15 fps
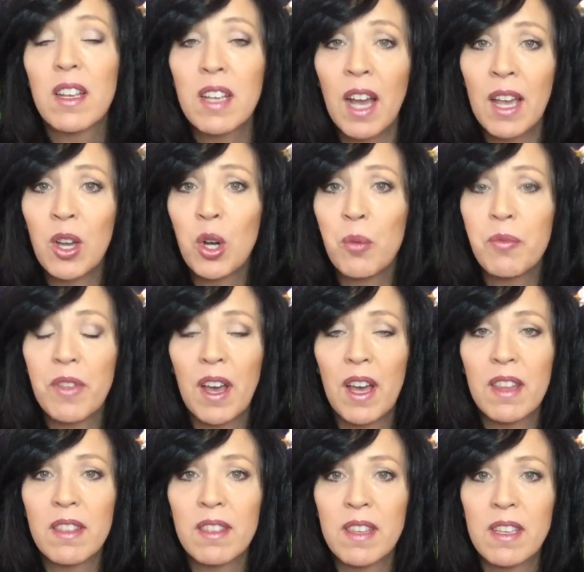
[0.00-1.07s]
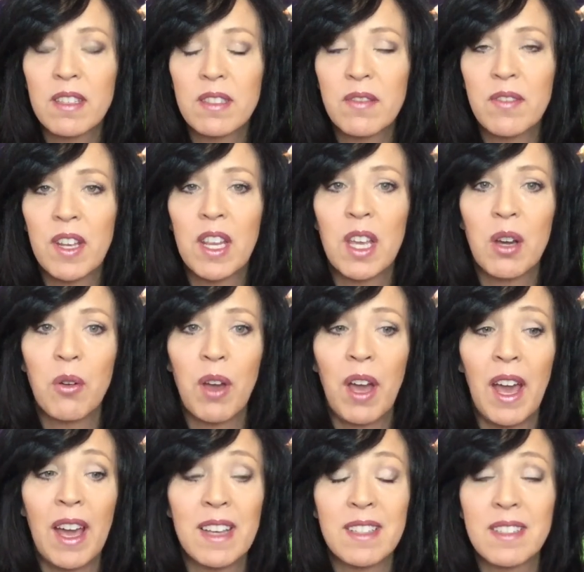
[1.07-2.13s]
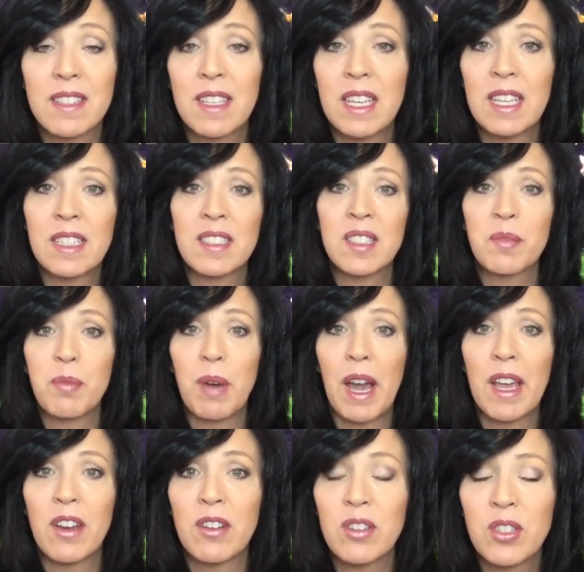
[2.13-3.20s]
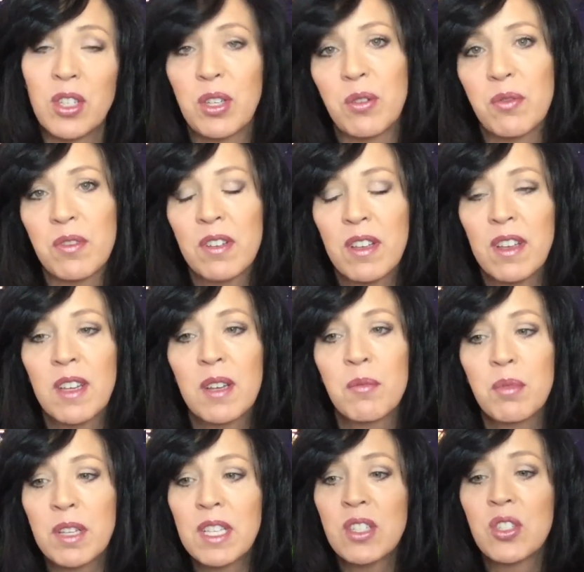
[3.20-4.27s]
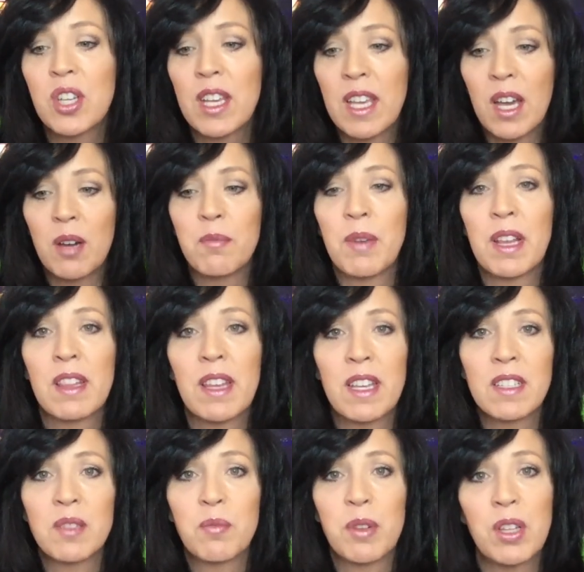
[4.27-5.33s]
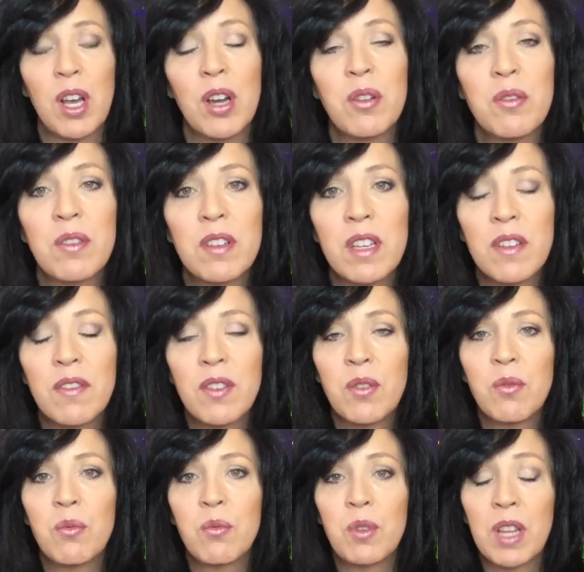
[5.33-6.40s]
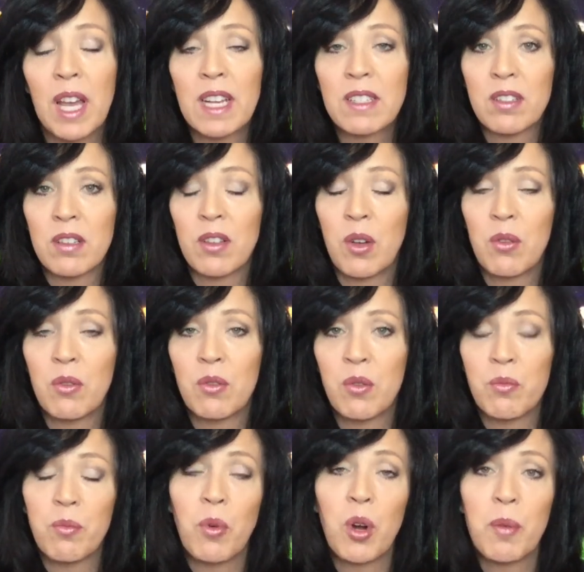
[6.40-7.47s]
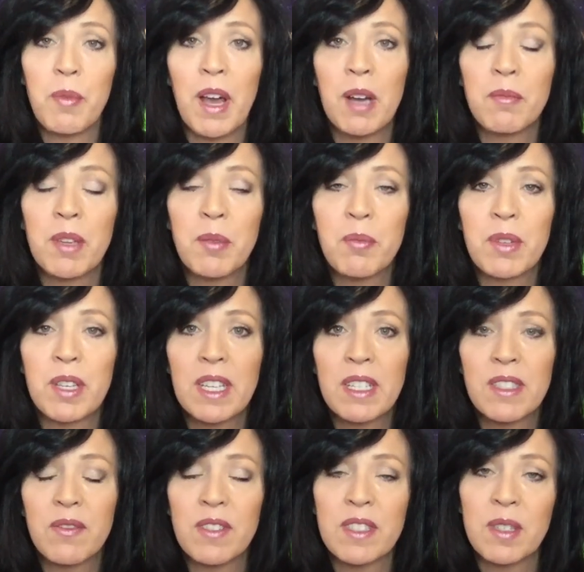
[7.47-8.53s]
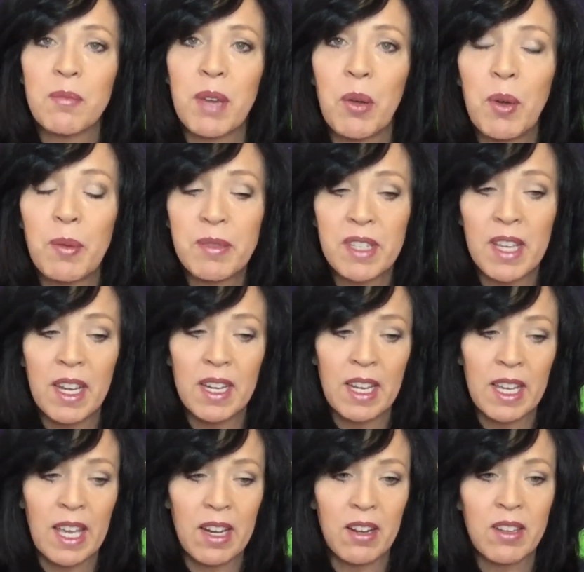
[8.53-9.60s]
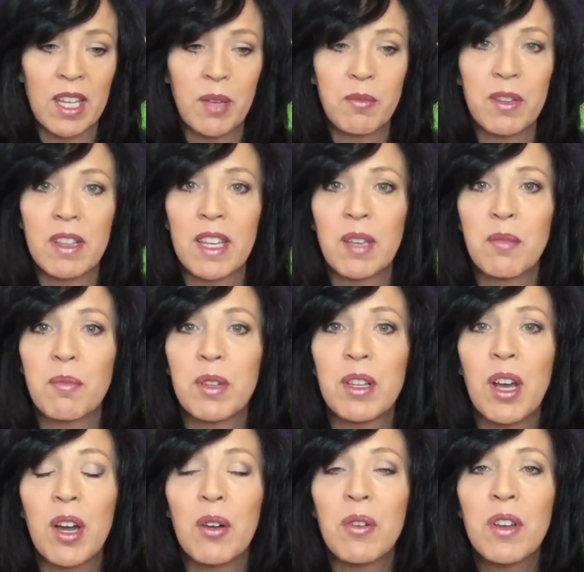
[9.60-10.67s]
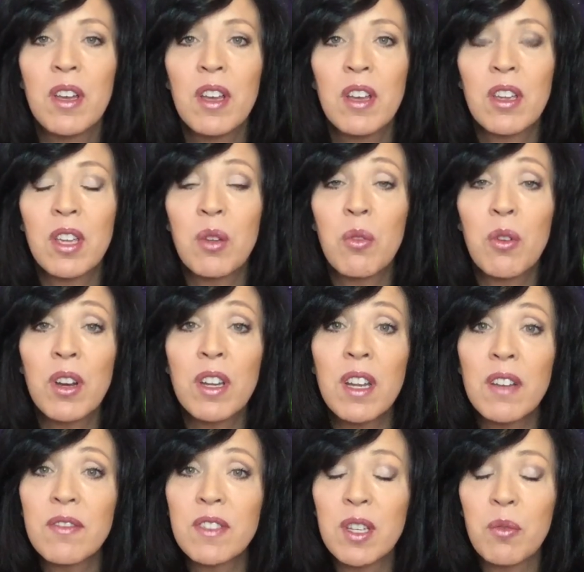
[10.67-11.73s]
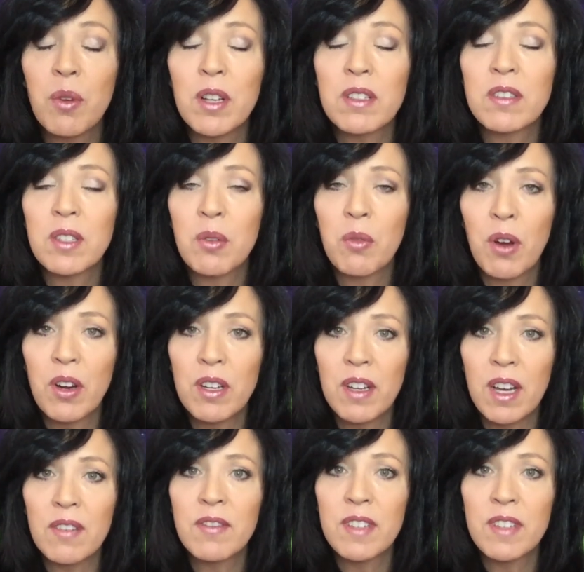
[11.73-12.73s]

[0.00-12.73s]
I hope that this video has inspired you. Please check out my links below. If you would like to know more about me, please visit my website. And again, I'll keep the link below. You are enough, dear ones. You are enough.